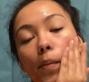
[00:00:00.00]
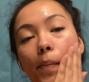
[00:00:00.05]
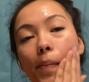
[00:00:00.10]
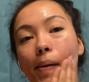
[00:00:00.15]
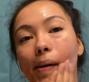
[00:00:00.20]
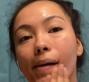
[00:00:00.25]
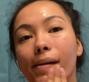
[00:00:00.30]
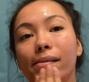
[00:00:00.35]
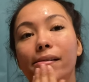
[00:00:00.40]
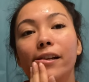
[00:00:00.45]

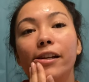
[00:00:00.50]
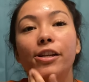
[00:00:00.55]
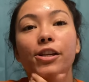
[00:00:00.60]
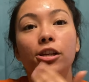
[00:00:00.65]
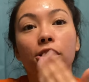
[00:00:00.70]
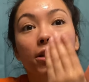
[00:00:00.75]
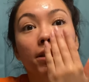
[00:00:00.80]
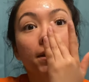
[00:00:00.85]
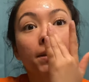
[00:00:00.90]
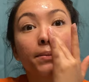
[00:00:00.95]
but
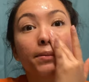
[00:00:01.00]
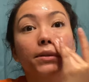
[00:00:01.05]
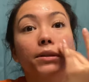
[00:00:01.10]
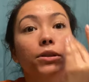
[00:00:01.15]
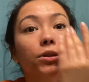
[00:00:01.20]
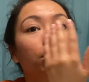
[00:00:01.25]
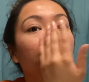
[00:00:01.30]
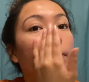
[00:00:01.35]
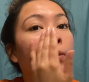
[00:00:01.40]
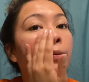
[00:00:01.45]
just
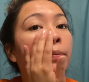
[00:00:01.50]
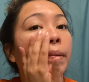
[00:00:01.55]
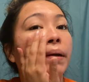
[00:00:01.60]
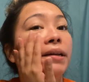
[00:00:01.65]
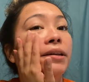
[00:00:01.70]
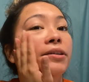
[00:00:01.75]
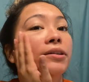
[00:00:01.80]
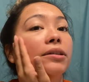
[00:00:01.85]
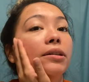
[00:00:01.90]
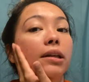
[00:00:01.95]
super
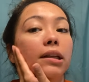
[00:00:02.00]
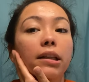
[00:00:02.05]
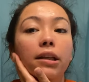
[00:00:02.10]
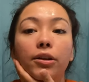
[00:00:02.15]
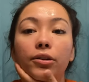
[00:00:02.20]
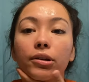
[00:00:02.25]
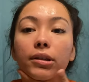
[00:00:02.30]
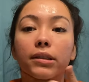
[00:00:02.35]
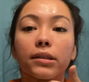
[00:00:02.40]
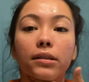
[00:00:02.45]
minor, nothing
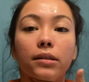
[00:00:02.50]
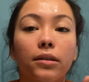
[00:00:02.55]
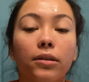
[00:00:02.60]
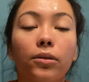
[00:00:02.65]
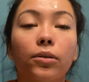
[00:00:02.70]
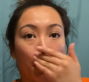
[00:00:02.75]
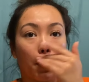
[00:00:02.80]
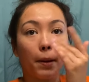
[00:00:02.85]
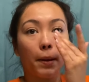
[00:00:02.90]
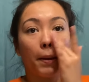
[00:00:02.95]
crazy.
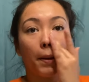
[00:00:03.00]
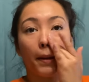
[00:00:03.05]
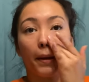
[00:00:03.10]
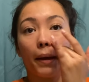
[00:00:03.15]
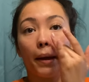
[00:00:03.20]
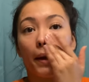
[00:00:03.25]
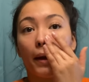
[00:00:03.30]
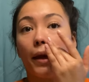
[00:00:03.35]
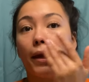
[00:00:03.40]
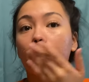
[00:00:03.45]

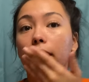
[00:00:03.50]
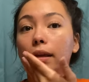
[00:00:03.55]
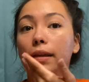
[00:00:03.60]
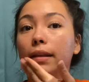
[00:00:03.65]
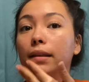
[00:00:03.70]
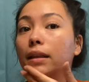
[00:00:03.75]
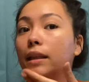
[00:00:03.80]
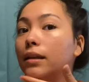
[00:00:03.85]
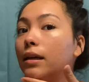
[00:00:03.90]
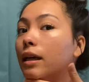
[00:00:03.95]

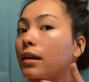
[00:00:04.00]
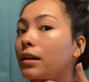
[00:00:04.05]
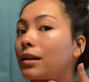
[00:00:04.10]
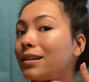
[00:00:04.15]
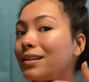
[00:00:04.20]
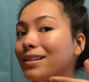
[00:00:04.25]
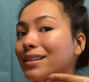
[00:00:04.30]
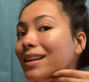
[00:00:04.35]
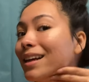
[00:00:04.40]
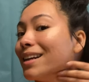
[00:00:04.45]
And
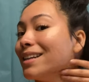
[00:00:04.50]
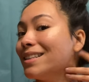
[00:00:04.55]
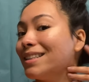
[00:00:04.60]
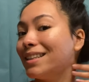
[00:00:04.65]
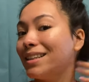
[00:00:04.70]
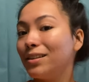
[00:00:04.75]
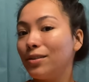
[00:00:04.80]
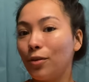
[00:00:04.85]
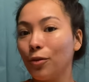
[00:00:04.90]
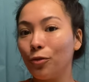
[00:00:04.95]
that
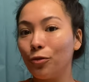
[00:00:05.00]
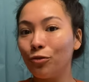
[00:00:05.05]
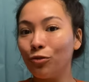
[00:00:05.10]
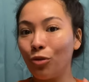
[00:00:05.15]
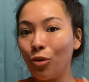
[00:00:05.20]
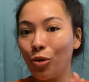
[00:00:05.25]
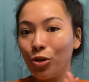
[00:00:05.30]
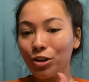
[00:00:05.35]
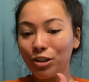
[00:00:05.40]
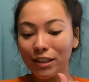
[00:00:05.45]
is it
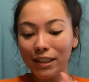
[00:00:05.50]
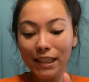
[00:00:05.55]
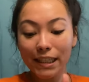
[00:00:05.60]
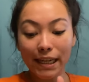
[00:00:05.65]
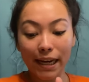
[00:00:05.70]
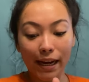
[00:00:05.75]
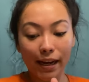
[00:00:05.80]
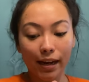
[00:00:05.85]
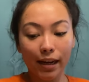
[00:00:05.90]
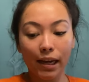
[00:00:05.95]
for
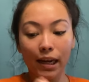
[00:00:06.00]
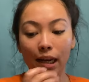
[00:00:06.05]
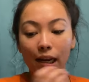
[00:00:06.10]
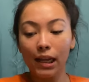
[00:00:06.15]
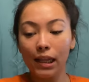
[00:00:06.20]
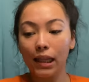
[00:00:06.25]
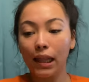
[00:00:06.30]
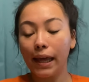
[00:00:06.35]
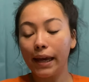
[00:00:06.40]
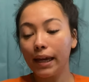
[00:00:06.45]
today.
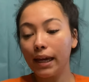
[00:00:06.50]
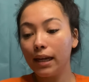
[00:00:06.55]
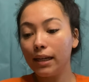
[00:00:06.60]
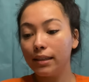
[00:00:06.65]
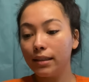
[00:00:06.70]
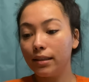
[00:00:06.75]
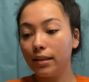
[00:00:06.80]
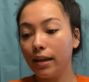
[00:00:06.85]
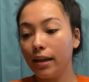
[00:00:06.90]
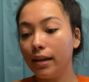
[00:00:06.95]
Like I
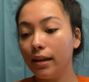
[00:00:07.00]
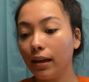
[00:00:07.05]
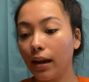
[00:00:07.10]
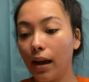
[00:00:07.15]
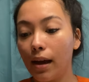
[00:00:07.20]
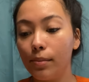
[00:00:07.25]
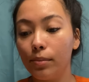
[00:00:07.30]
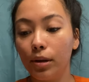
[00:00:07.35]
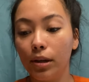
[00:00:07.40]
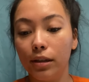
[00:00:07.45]
said,
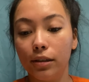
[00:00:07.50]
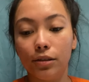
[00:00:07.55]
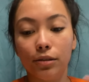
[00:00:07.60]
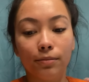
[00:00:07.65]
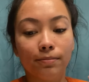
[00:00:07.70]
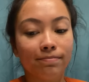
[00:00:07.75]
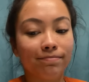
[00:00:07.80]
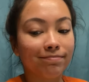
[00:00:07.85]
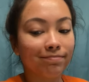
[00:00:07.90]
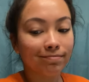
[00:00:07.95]
I'm gonna
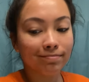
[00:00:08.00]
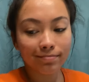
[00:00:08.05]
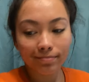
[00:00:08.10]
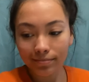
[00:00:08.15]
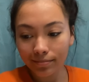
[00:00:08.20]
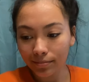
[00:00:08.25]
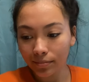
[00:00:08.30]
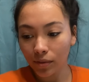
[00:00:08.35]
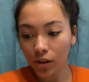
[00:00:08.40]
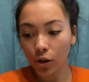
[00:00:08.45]

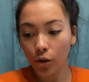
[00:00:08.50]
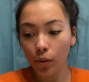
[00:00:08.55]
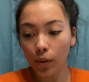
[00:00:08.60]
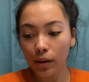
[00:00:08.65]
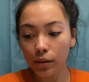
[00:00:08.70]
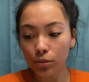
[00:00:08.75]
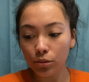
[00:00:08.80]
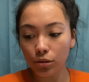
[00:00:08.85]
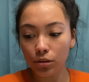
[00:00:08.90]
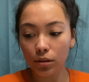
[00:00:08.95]
go
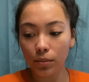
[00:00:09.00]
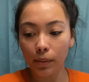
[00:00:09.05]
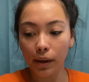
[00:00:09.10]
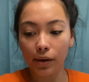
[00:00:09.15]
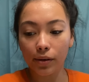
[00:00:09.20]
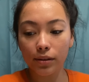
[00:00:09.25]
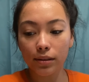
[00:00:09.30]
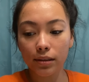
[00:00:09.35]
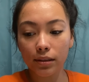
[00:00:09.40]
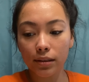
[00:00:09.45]
out do some
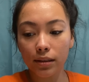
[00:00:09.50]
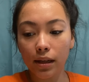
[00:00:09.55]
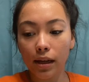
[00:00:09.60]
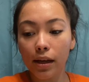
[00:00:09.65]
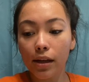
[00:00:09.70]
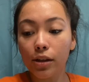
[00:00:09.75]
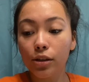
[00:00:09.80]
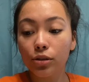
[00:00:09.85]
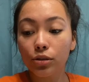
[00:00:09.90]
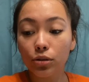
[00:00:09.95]
errands.
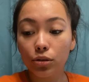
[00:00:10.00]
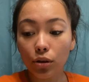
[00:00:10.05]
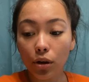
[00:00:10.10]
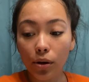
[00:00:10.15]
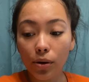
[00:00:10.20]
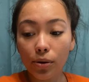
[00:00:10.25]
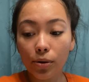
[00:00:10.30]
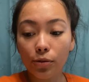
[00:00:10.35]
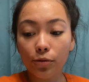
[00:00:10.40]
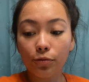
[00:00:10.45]

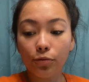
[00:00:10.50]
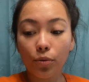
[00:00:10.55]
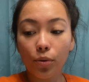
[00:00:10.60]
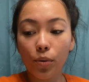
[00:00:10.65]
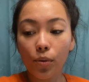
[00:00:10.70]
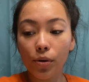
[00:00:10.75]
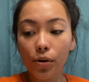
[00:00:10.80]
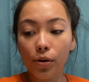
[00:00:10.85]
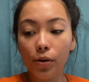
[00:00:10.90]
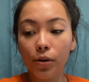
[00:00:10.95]
So
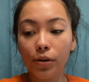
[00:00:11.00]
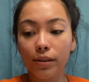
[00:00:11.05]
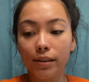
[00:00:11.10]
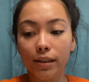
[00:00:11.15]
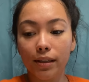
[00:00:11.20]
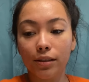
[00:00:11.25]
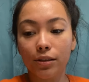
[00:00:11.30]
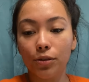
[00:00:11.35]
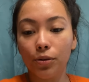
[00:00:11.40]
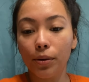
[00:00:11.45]
for
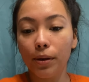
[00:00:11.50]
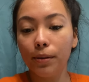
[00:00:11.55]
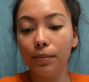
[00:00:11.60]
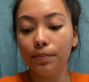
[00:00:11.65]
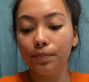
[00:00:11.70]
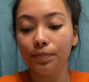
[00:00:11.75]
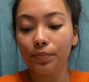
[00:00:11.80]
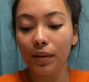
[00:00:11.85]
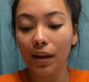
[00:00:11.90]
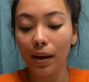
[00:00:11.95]
sunscreen,
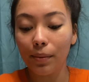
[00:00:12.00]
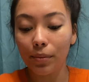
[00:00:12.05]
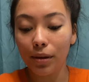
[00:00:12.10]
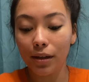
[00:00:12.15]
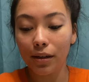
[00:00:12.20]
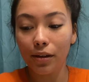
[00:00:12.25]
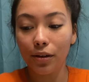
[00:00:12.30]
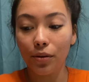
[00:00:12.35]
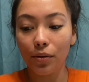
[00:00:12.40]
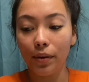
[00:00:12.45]
I'm
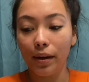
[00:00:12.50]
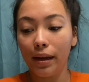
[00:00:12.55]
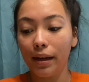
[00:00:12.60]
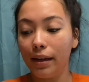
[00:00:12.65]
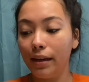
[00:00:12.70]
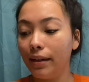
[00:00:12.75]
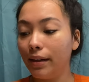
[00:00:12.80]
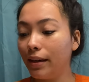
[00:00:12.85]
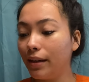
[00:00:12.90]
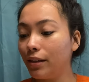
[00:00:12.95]
gonna go
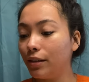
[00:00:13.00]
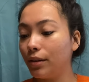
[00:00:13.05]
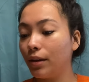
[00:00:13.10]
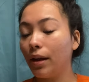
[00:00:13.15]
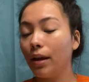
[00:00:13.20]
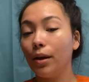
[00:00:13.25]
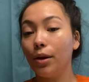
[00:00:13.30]
ahead and